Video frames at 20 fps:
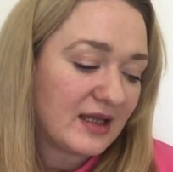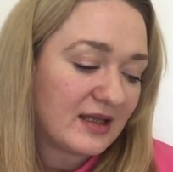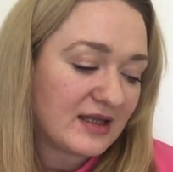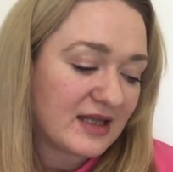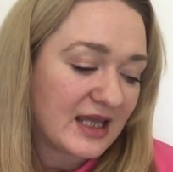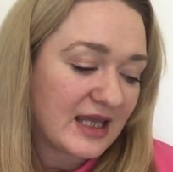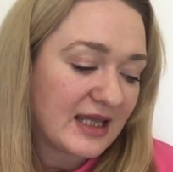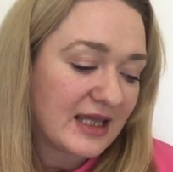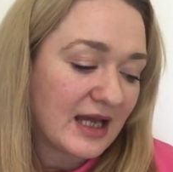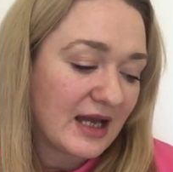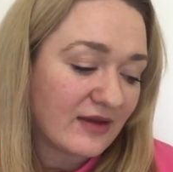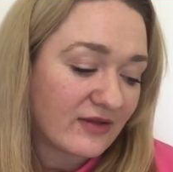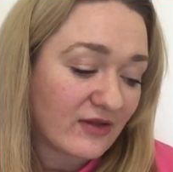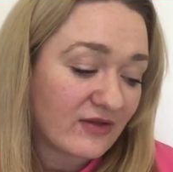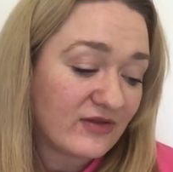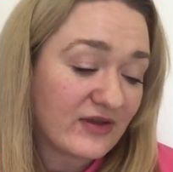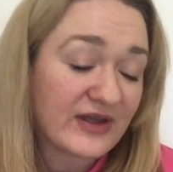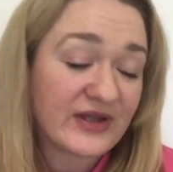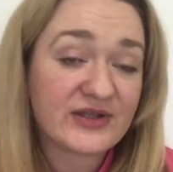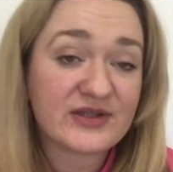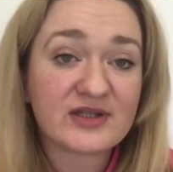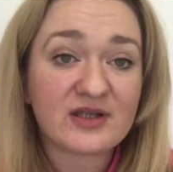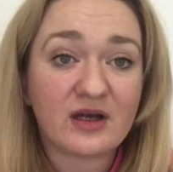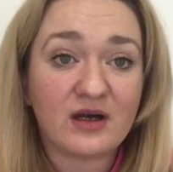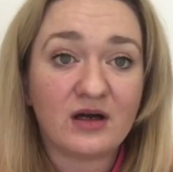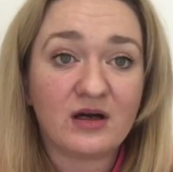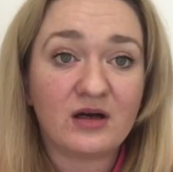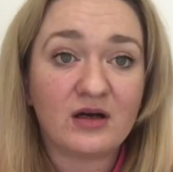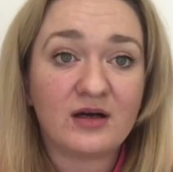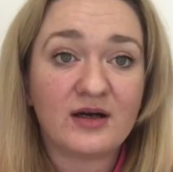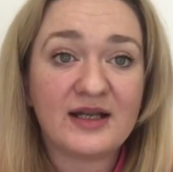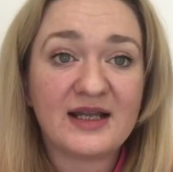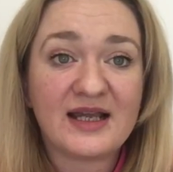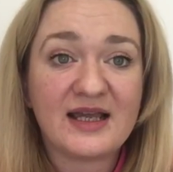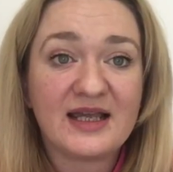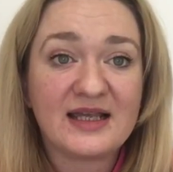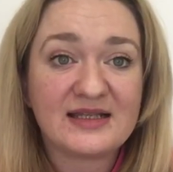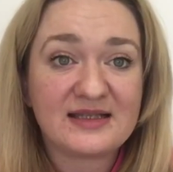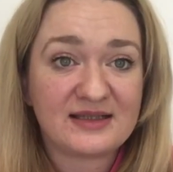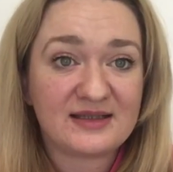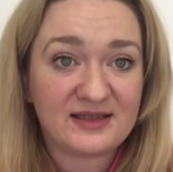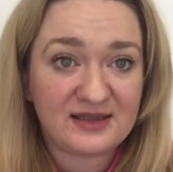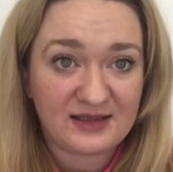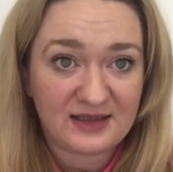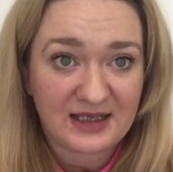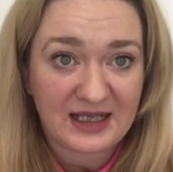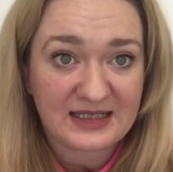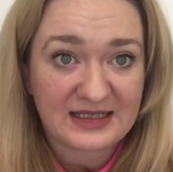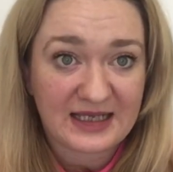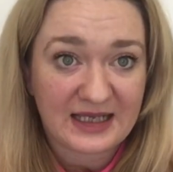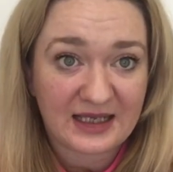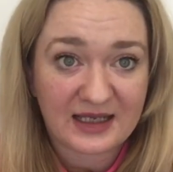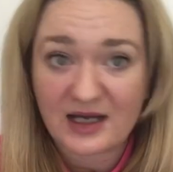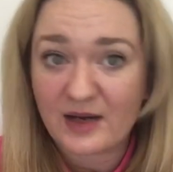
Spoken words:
The other things are, is it